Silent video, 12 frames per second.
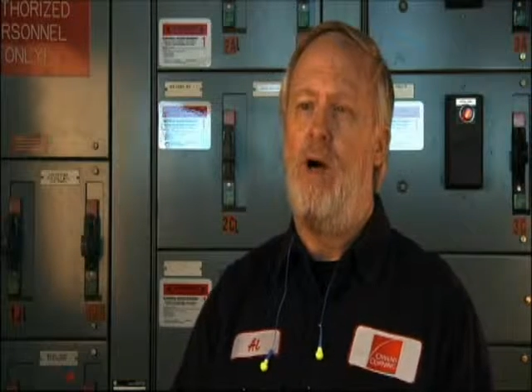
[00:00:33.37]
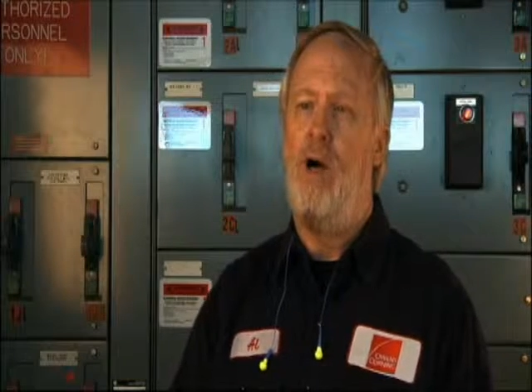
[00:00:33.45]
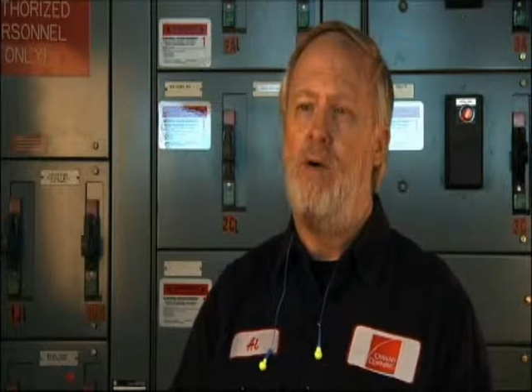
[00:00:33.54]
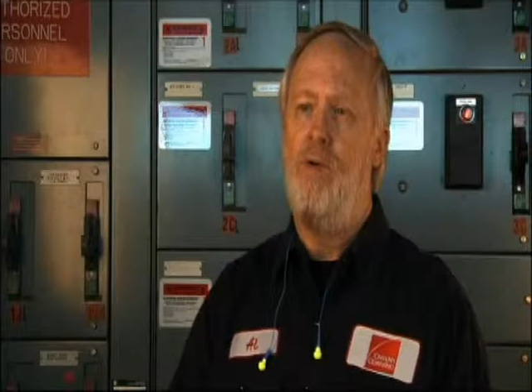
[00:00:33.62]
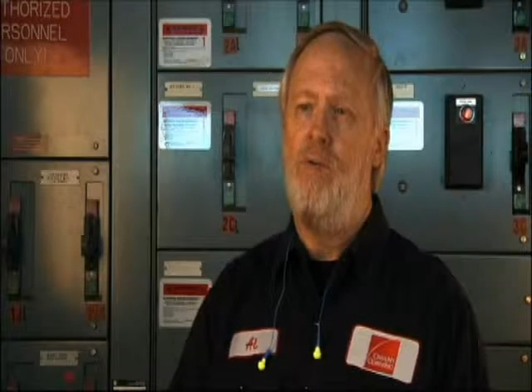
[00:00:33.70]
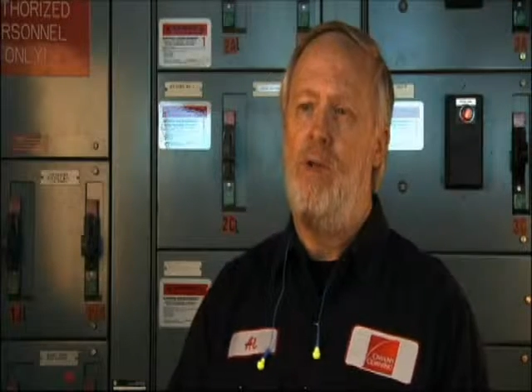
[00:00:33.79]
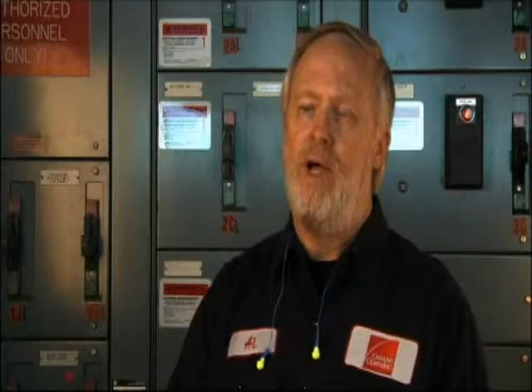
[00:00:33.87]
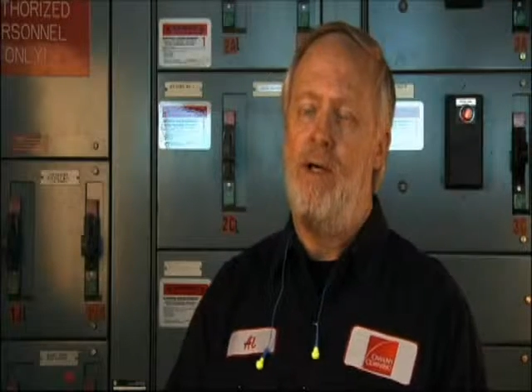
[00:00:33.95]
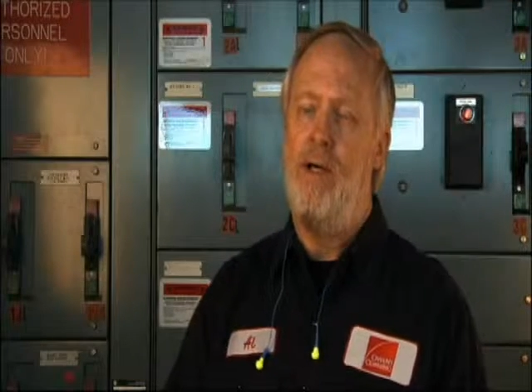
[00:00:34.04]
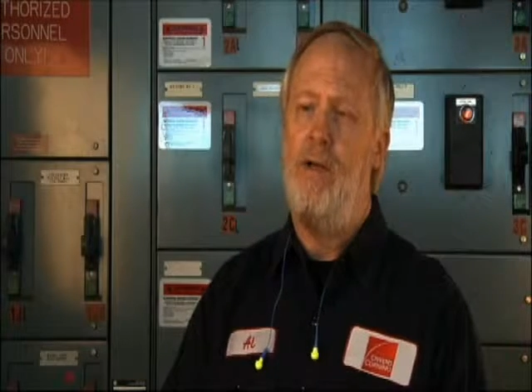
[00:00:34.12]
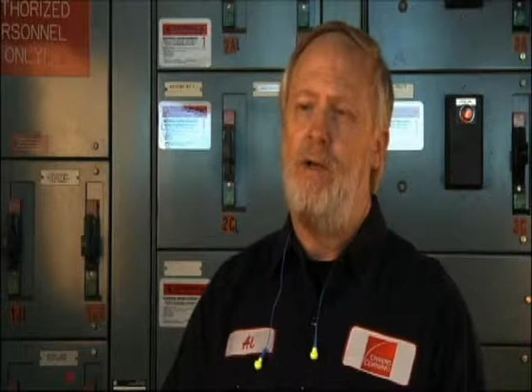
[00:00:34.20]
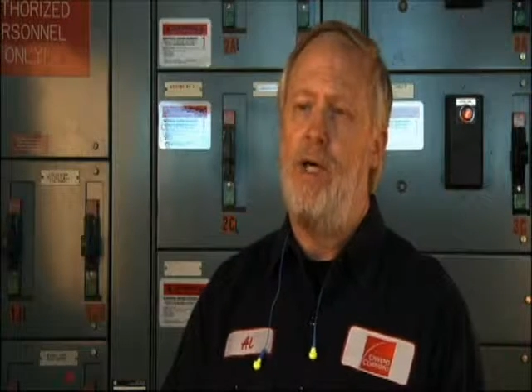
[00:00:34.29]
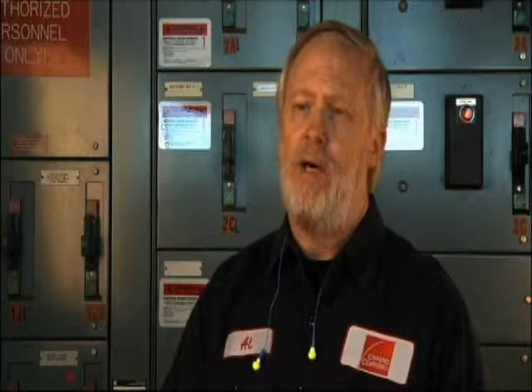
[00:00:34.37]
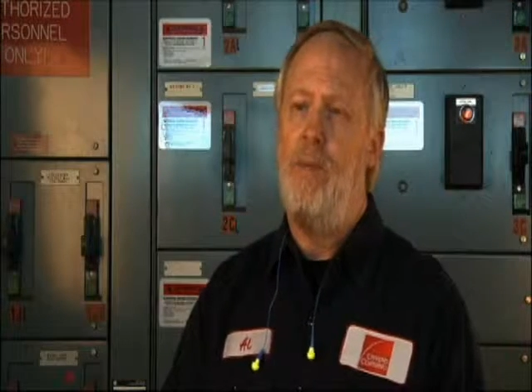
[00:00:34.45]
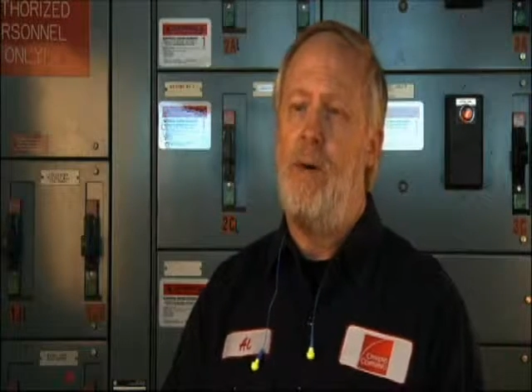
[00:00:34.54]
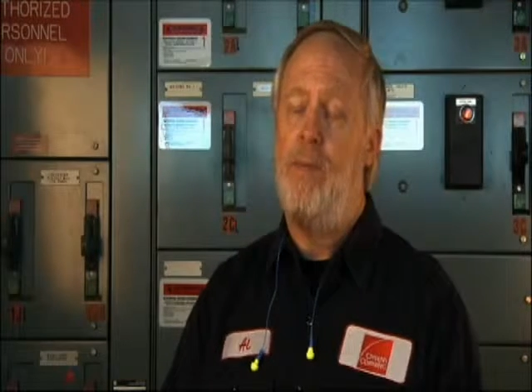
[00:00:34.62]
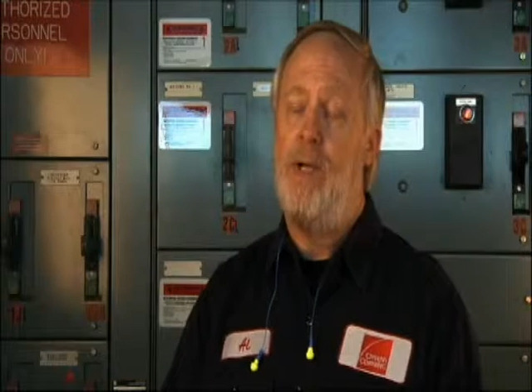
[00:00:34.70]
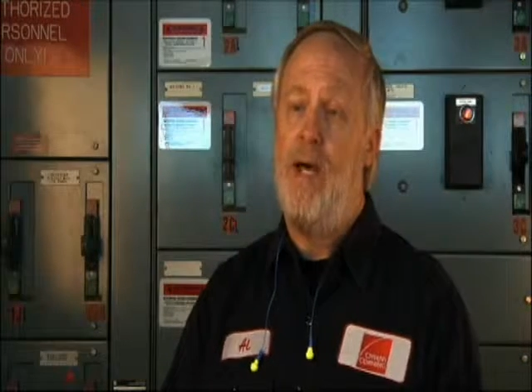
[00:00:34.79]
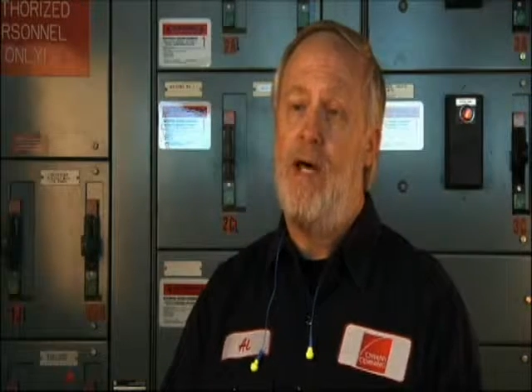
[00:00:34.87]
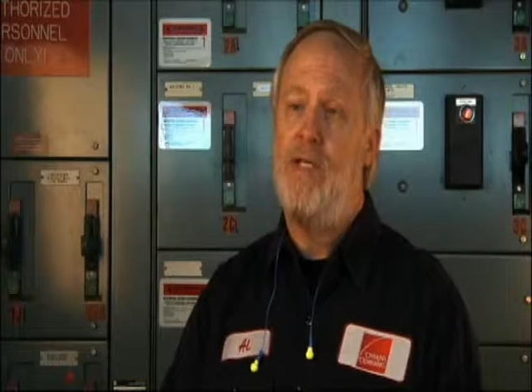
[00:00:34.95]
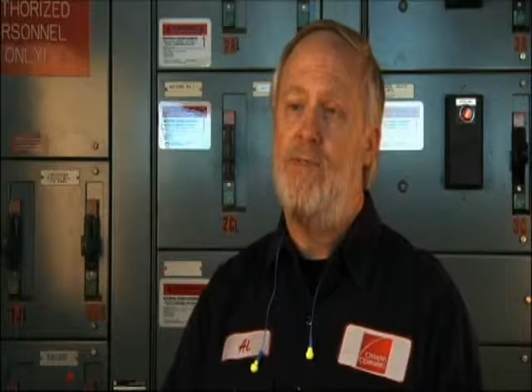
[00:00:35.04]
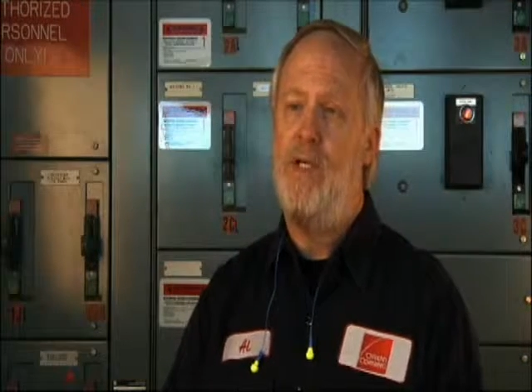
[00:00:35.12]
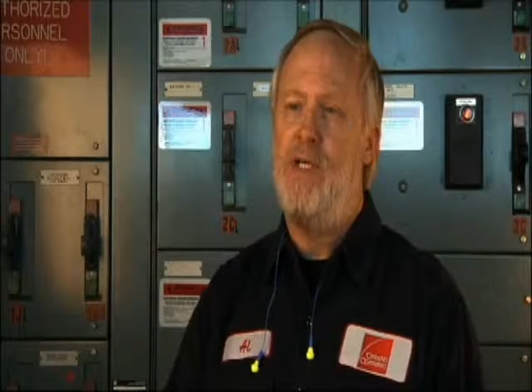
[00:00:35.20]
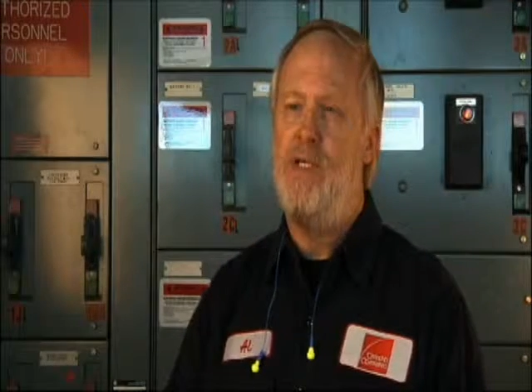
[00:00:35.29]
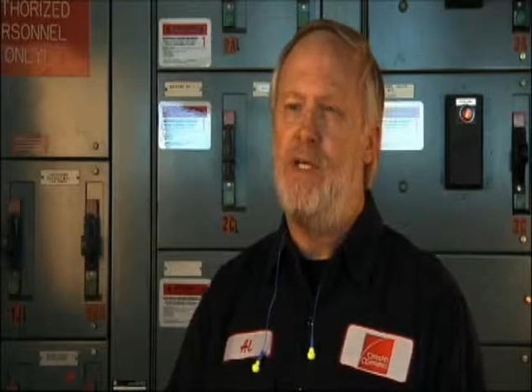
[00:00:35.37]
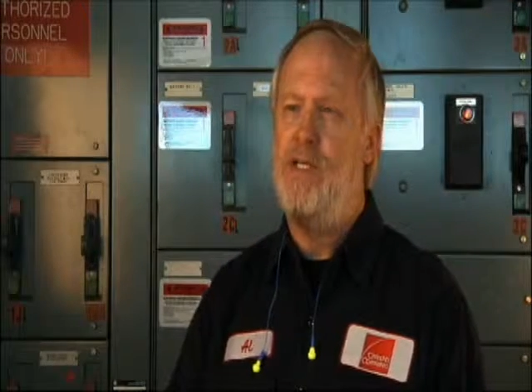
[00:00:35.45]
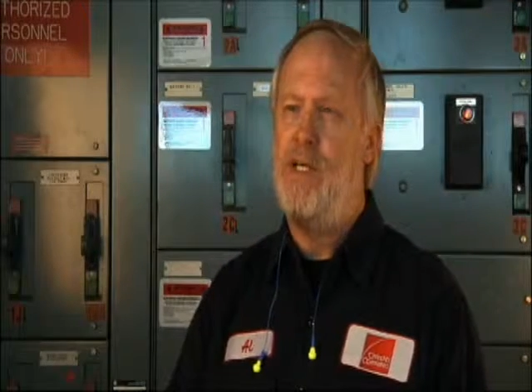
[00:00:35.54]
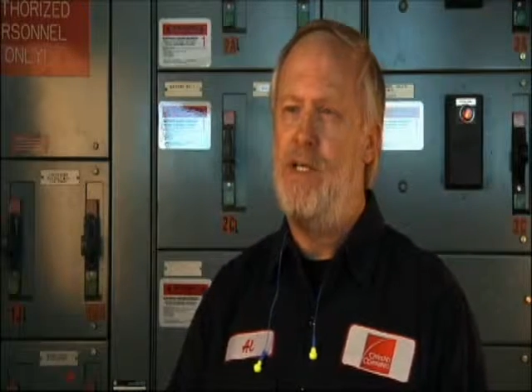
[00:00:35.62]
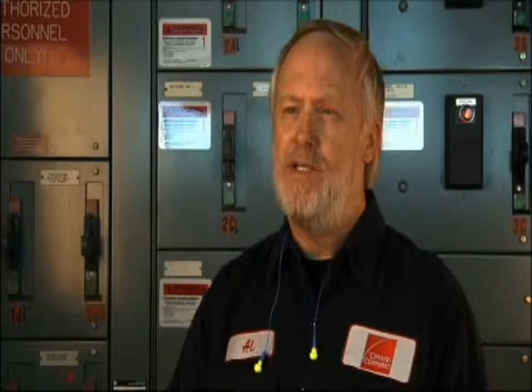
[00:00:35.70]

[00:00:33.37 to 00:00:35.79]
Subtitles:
our new plant leader came up and asked me, he says,